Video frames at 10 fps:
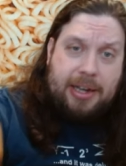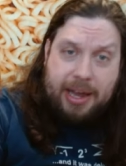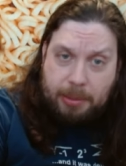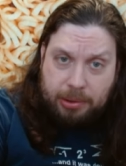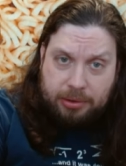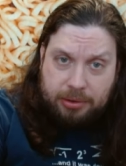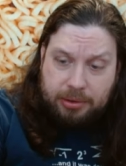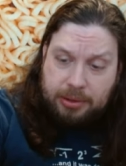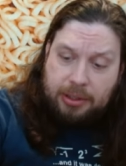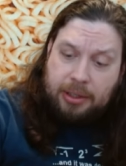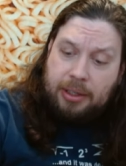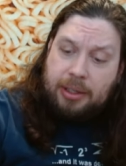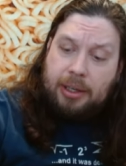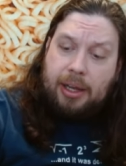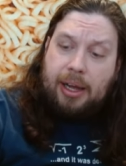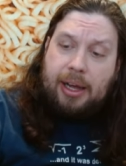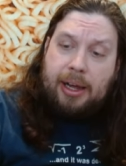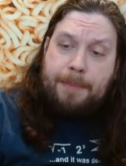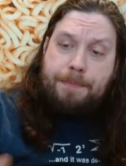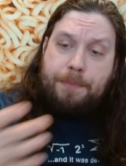inedible.
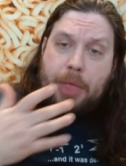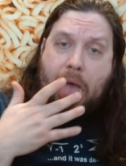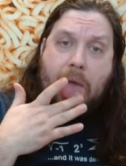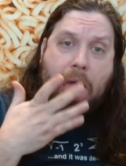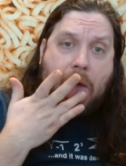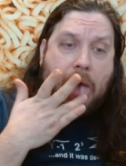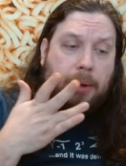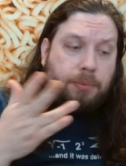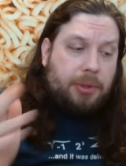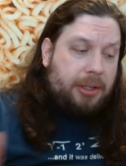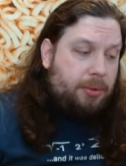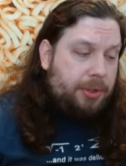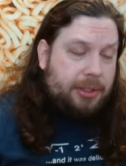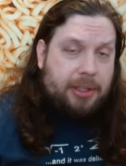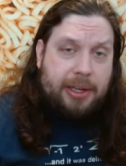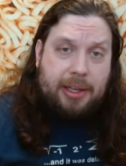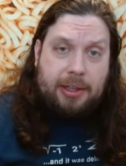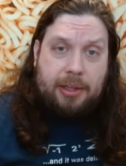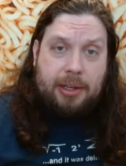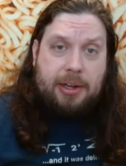Um, I don't dislike
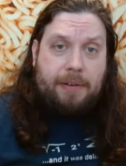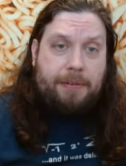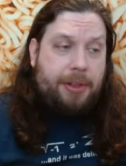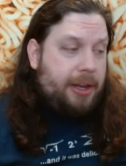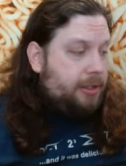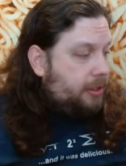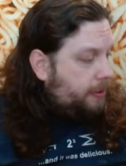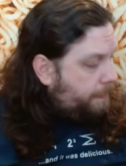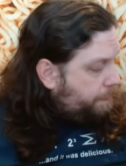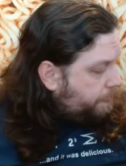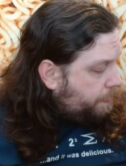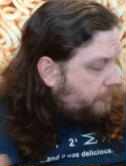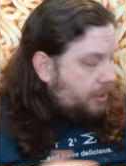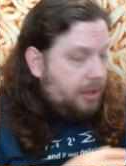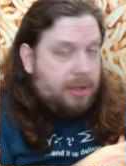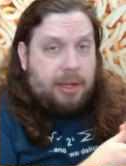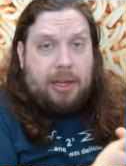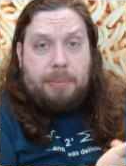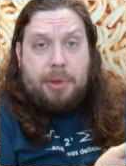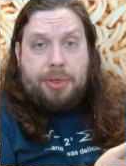it enough that
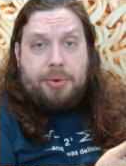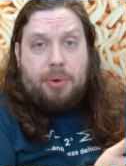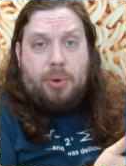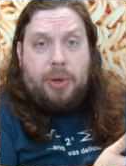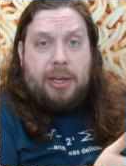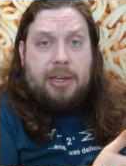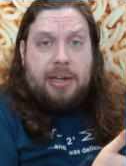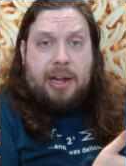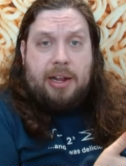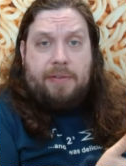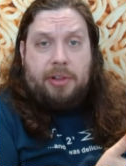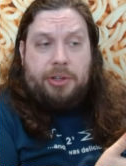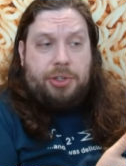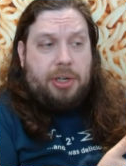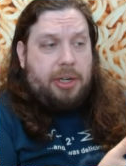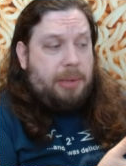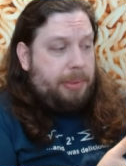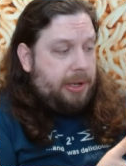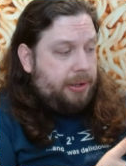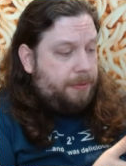um, throw it away and not have lunch today,
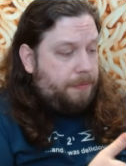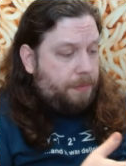but